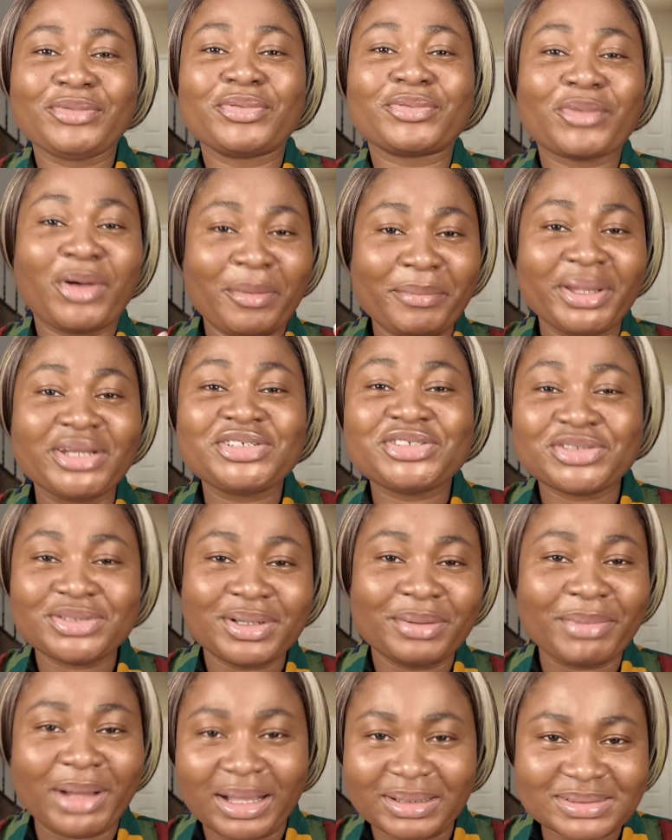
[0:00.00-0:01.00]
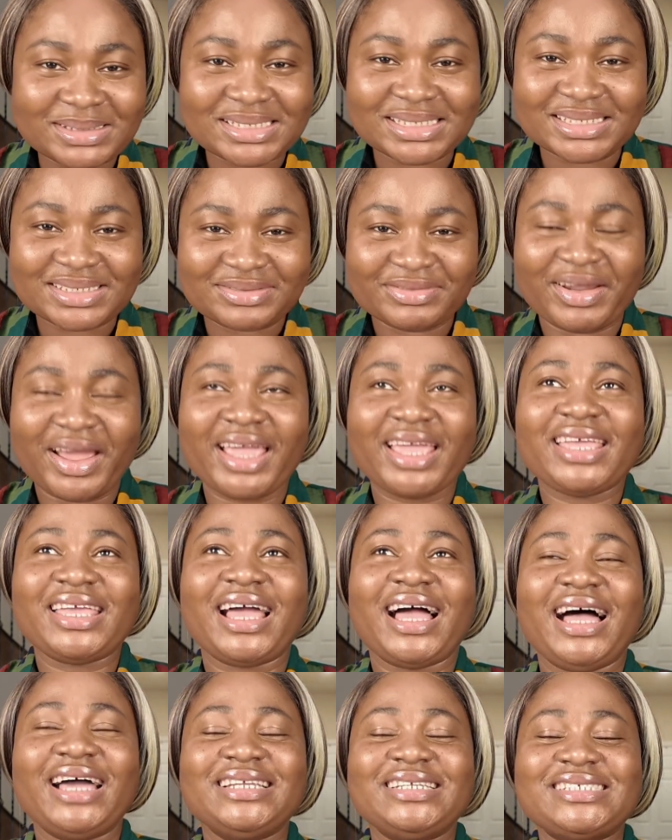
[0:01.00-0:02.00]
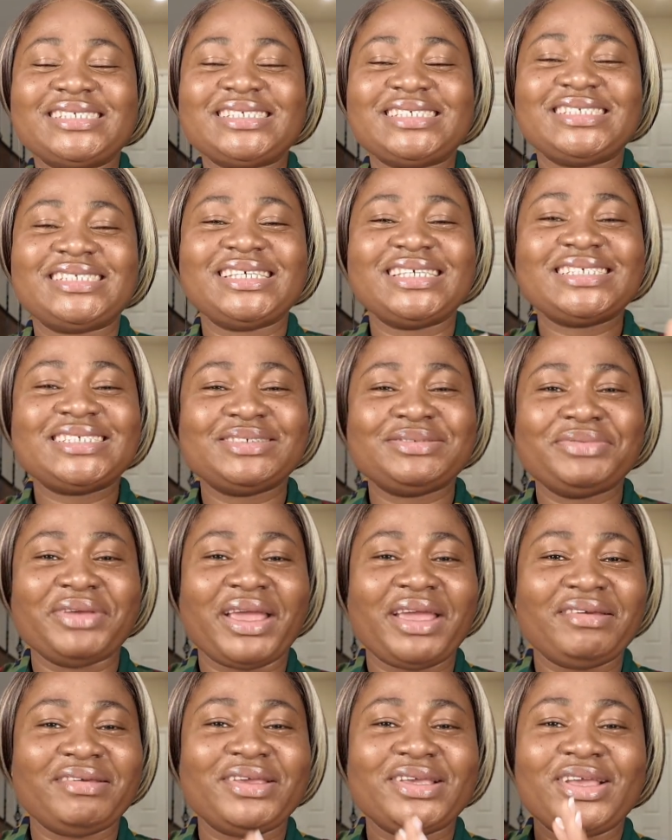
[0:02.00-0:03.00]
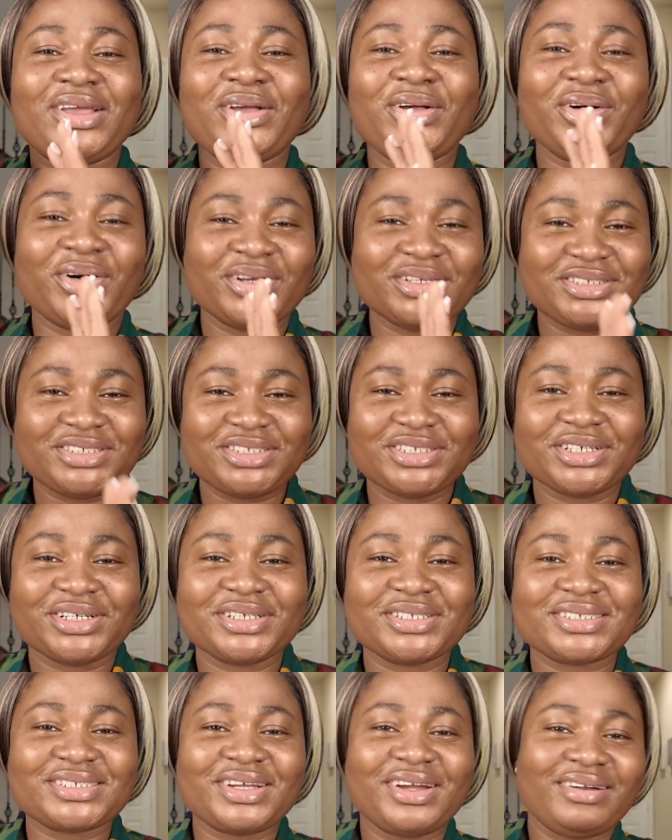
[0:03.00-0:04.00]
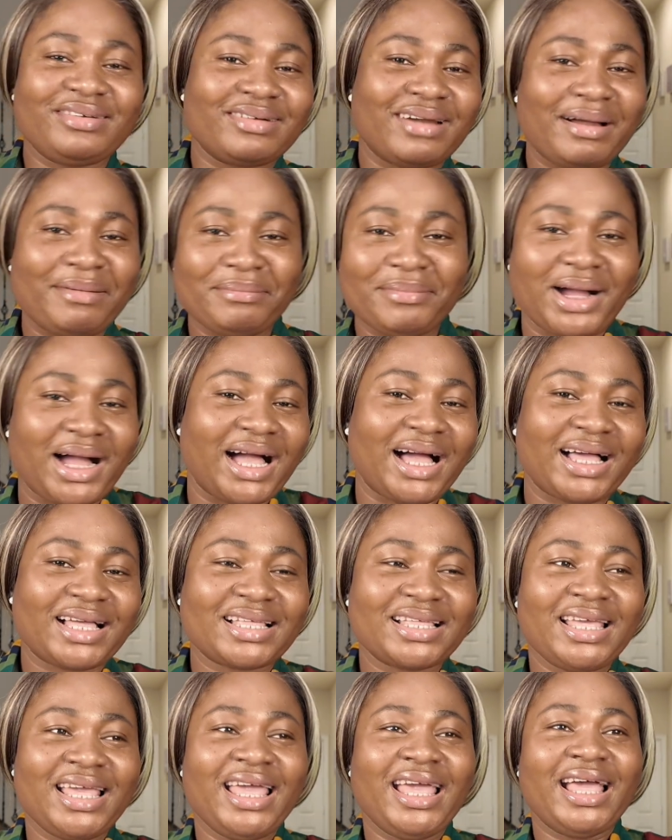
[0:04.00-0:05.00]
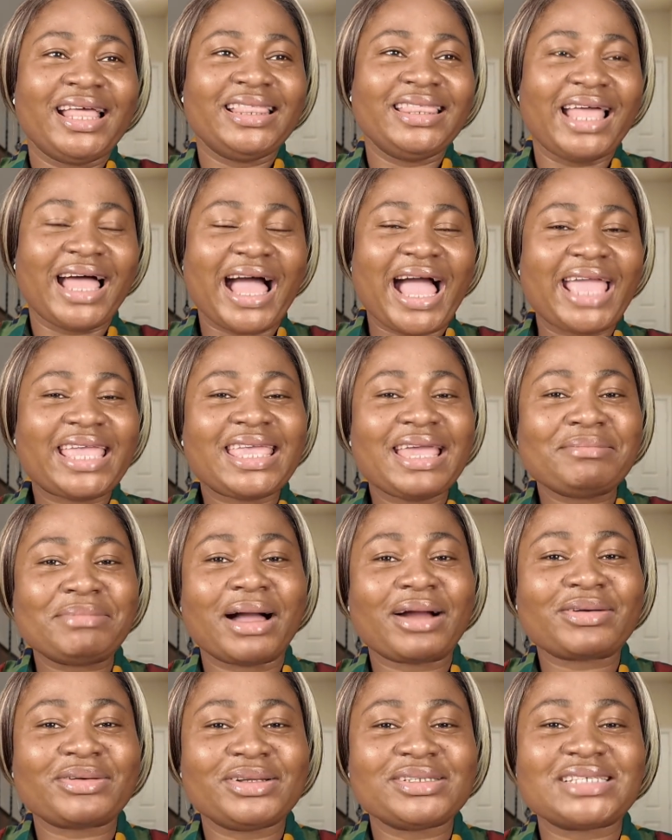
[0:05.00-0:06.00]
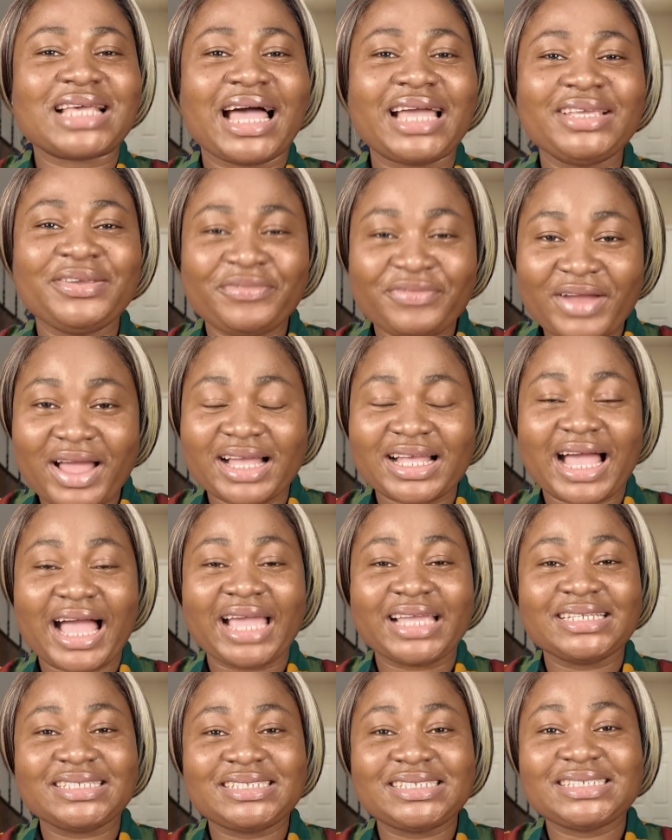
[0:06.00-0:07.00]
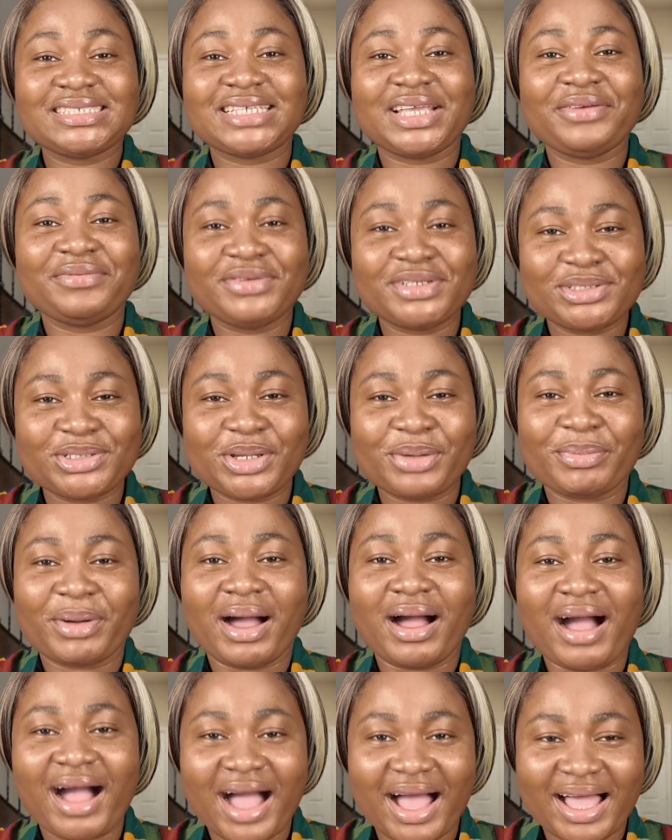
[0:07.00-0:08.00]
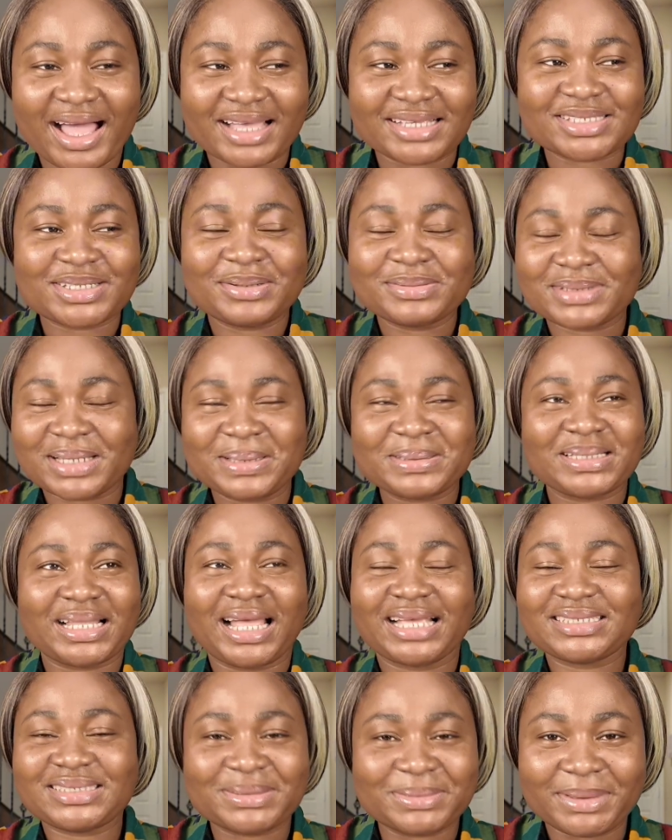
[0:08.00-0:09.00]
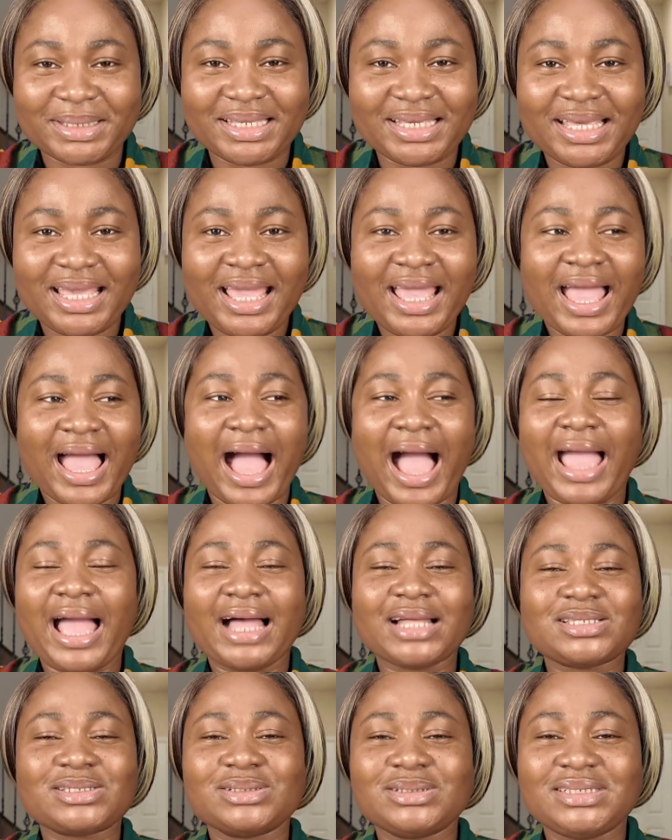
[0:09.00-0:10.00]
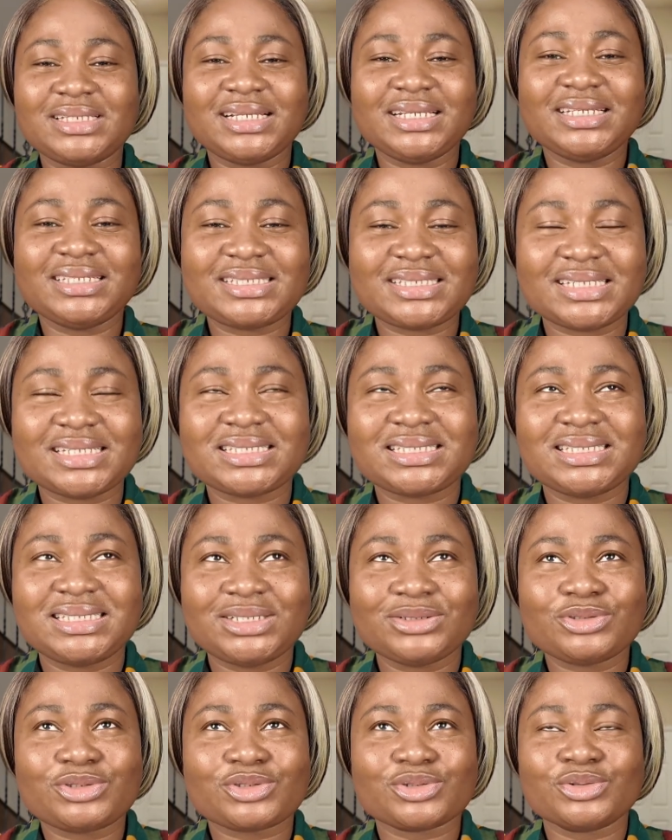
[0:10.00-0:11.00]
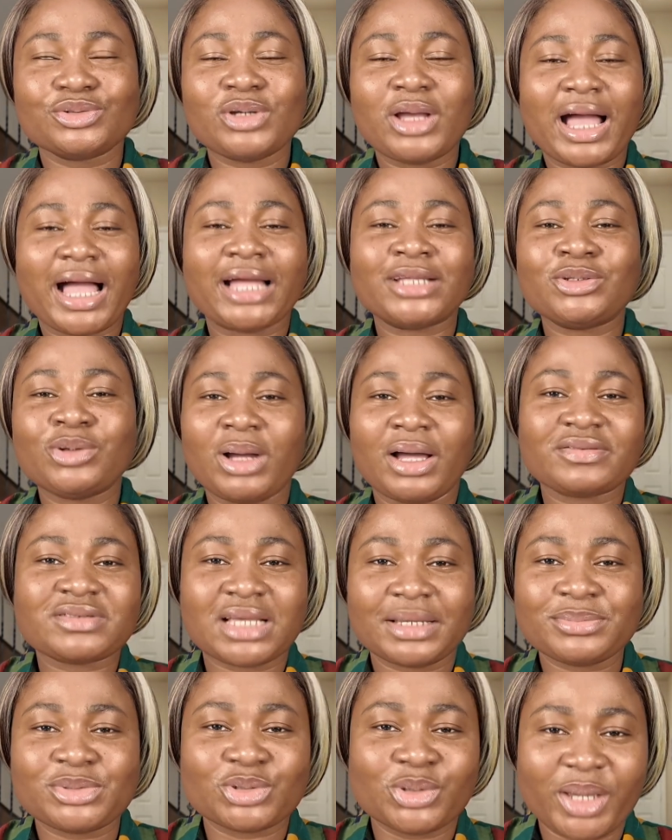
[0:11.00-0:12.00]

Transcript: commentary about it, right? And it's this very gorgeous grammar that I came across. In fact, I did a video about her sometimes last week. I had to delete it due to I don't have time to